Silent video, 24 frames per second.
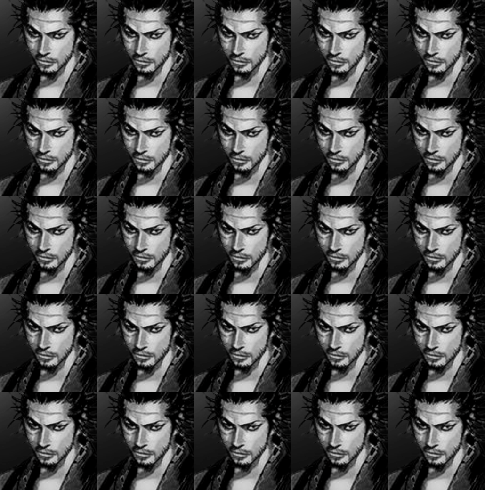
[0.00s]

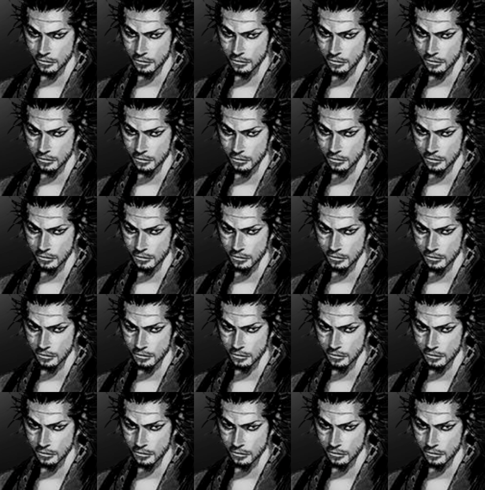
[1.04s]

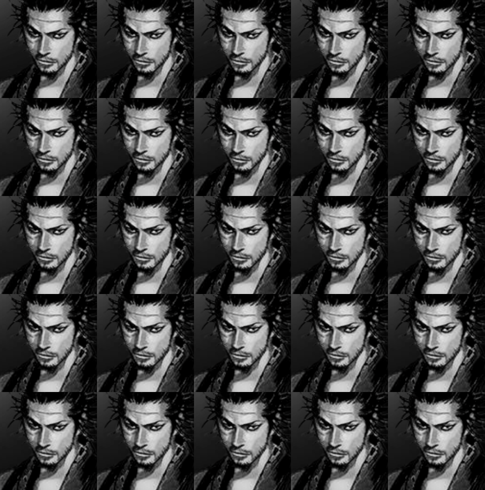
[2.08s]
Nothing is said.